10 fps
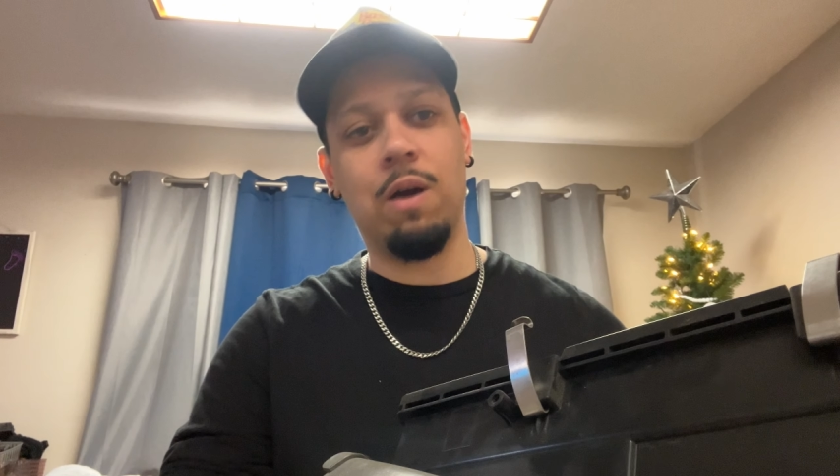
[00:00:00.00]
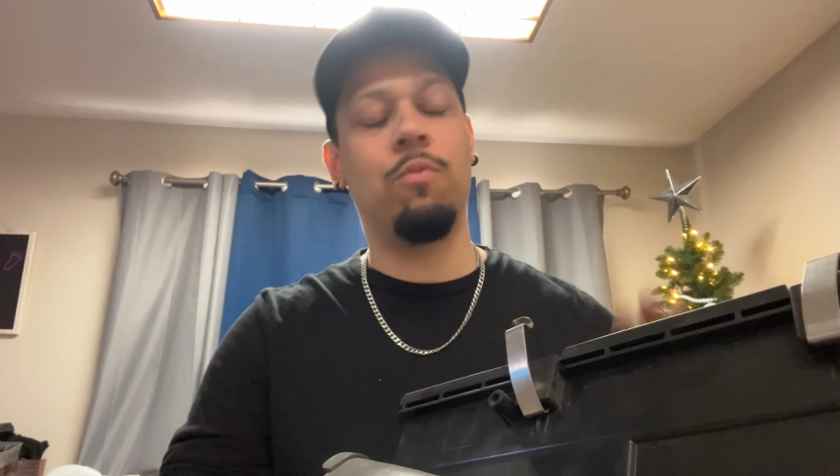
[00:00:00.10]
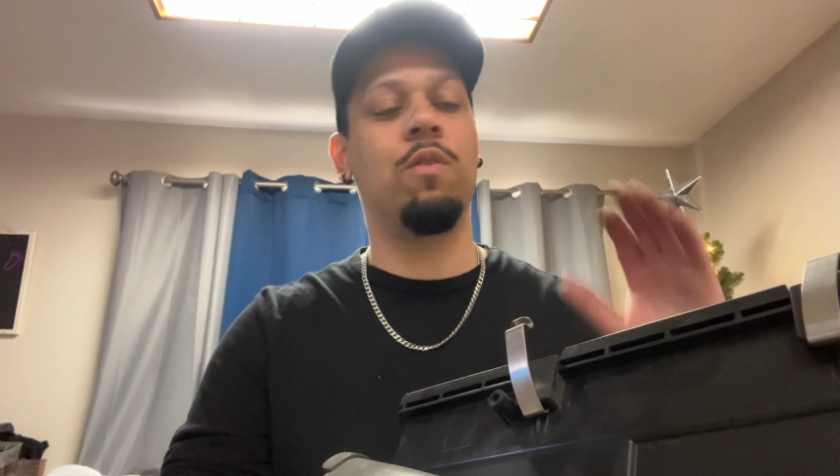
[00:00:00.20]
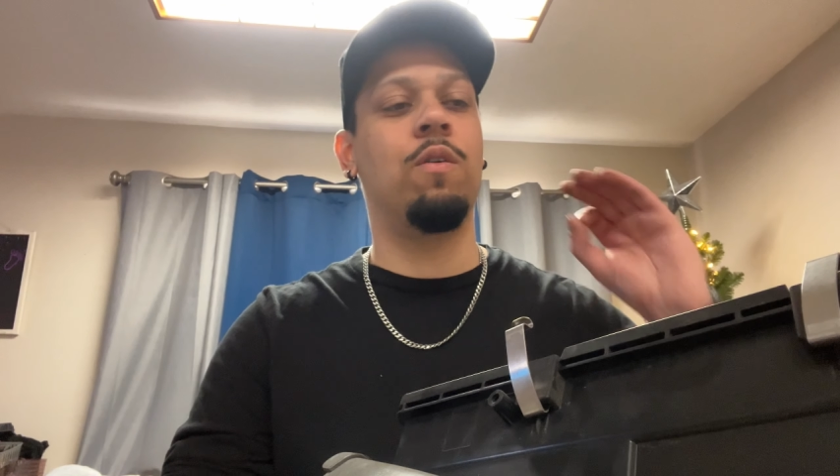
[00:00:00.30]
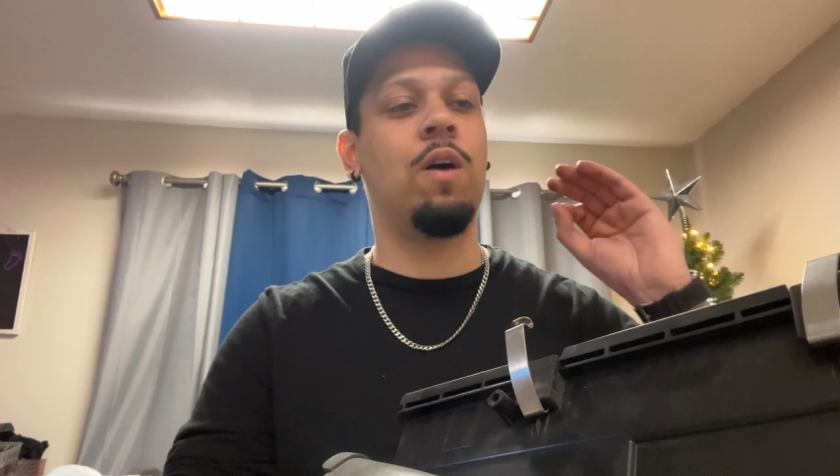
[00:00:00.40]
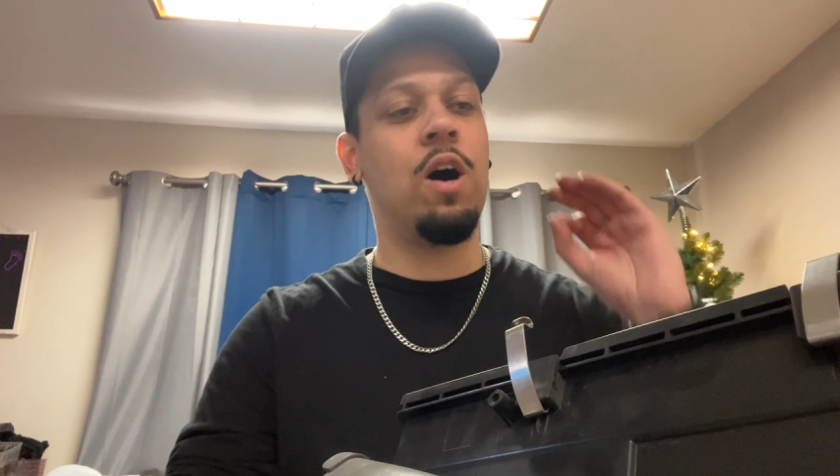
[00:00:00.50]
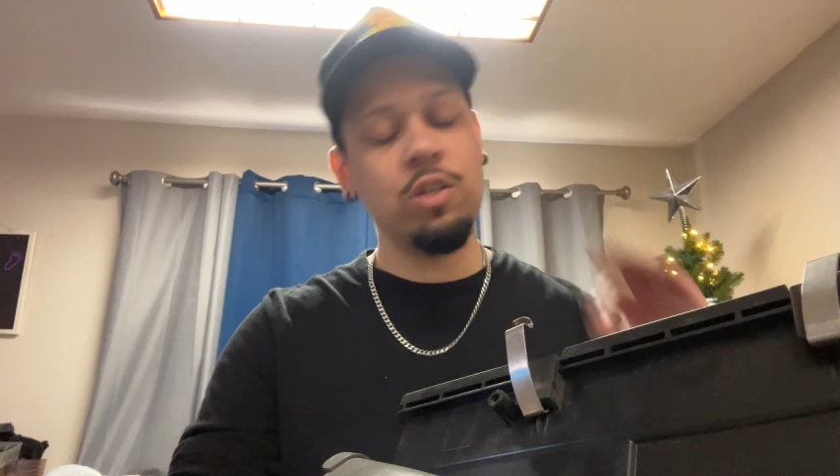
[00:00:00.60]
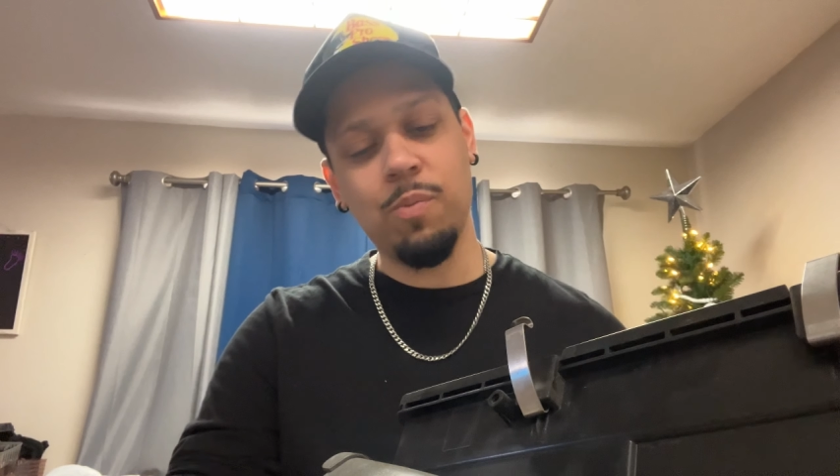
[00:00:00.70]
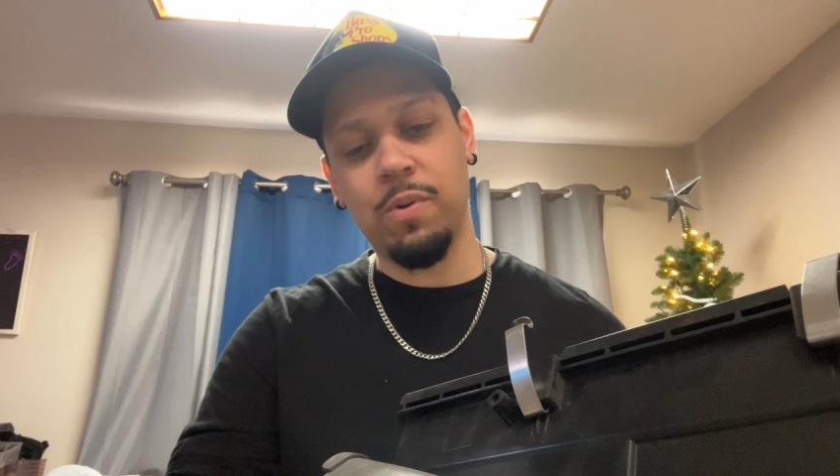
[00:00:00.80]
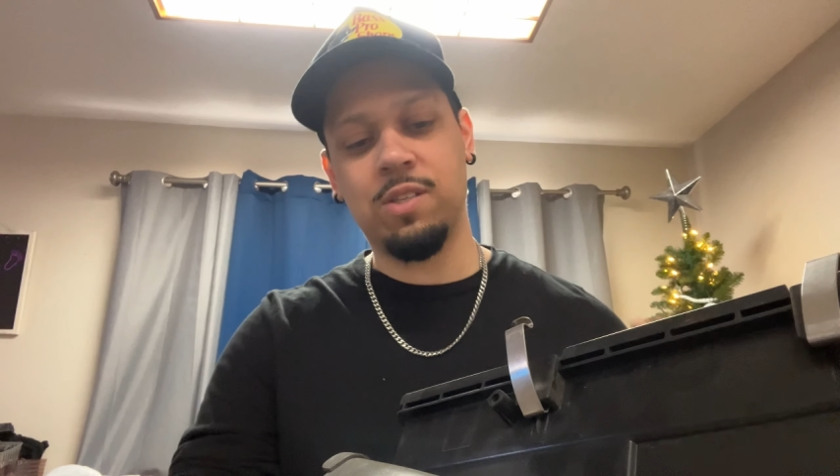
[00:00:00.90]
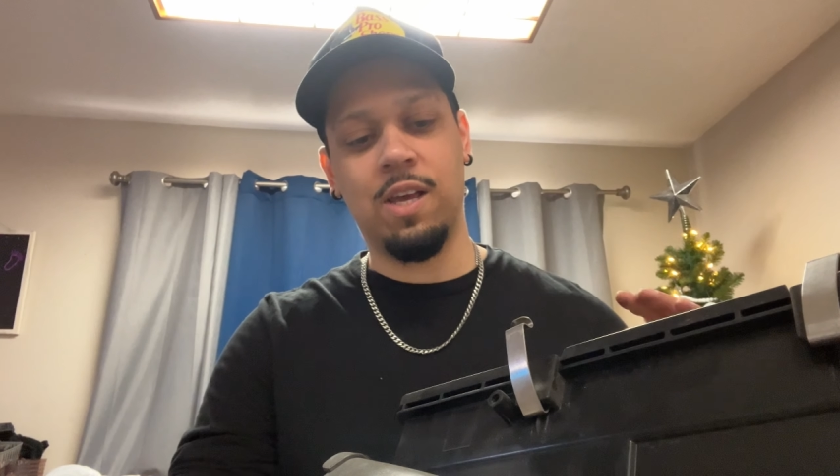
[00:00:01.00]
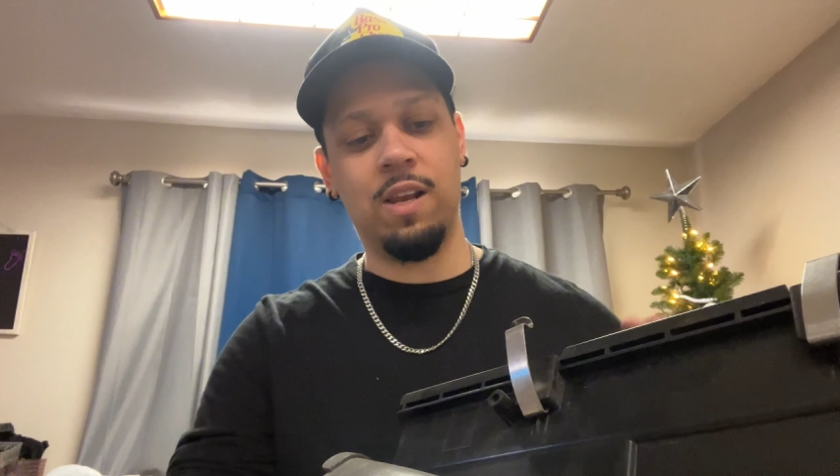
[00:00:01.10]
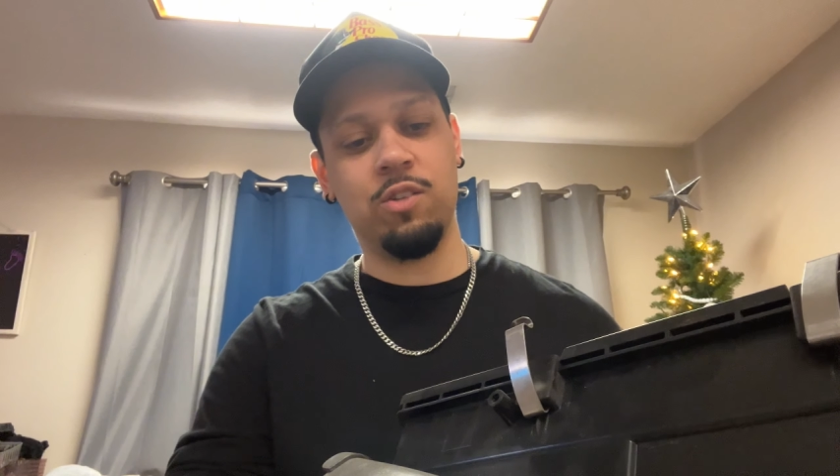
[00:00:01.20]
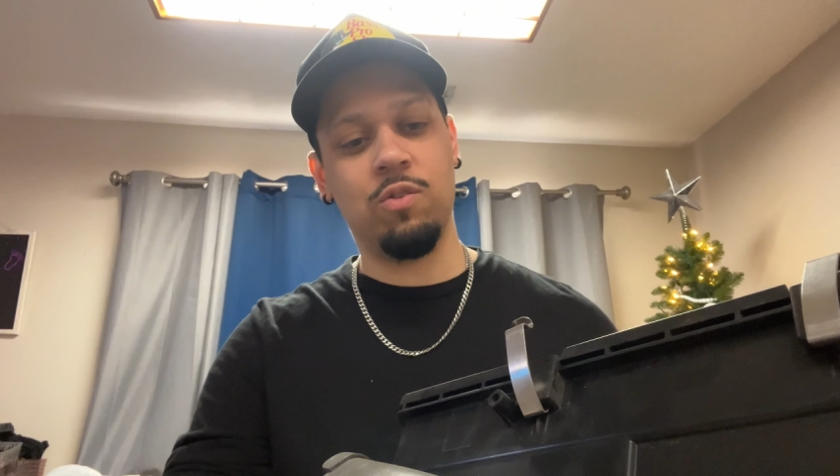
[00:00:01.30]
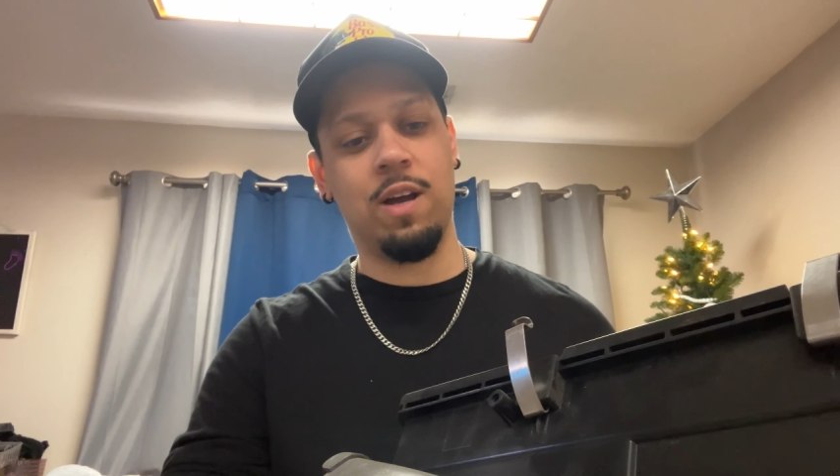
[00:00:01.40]
I will 100%
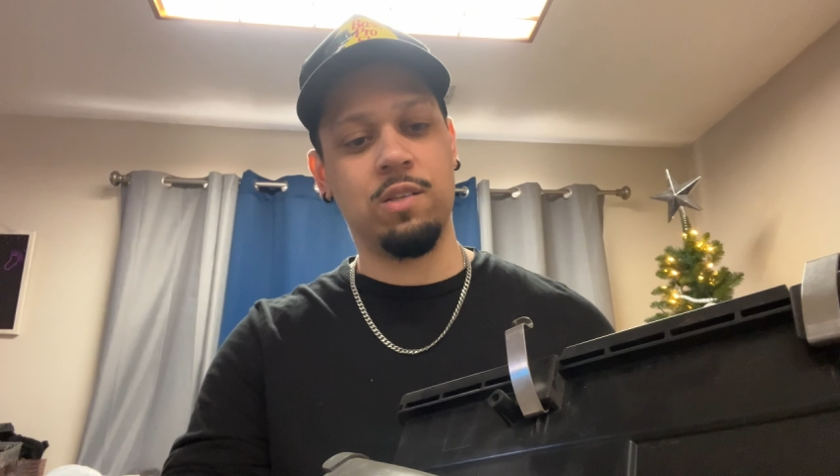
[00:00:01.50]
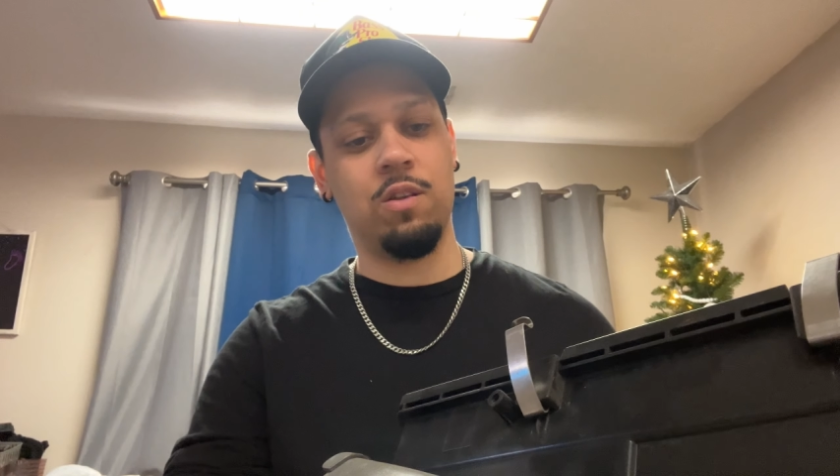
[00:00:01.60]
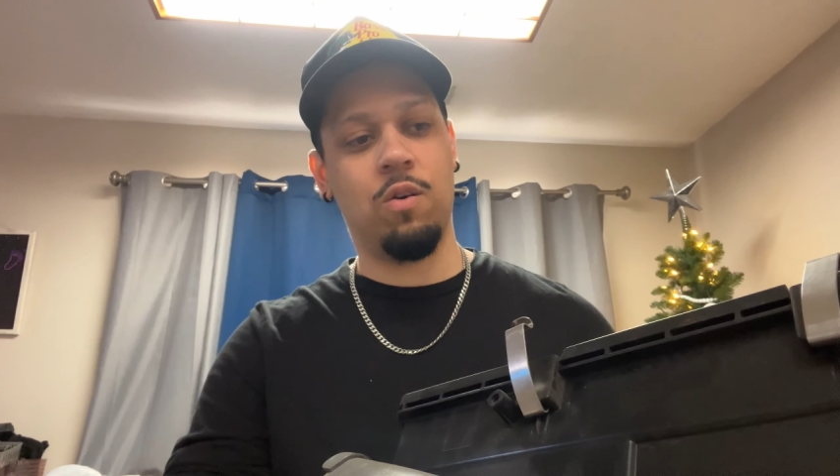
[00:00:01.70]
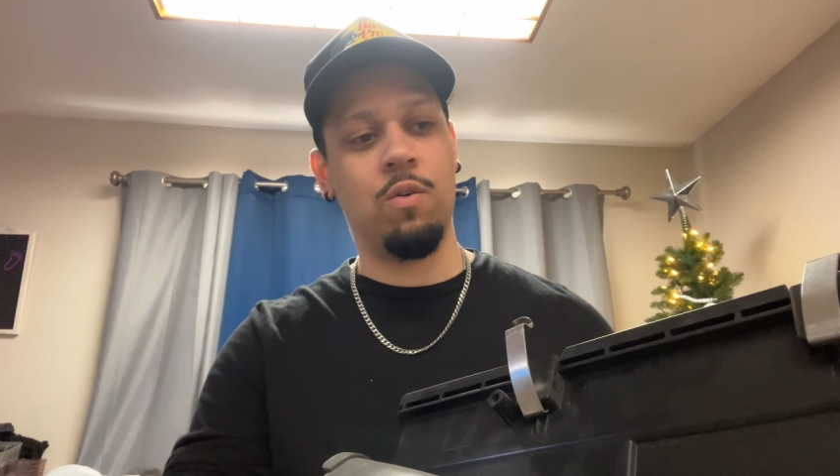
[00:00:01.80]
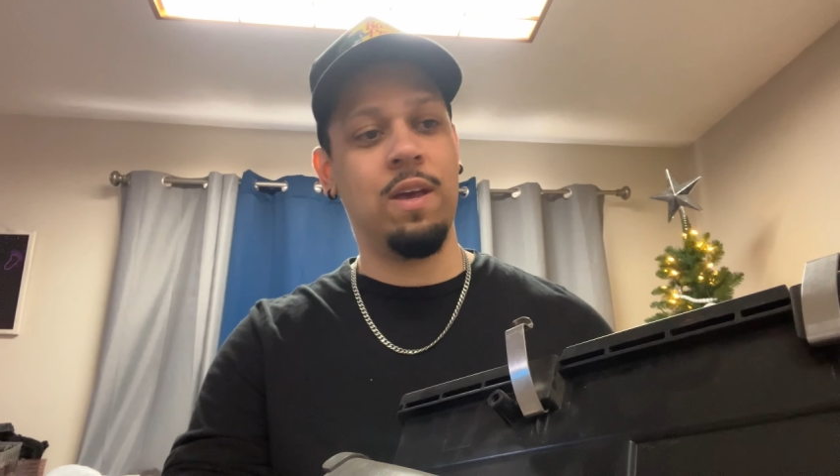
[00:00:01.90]
let you guys know.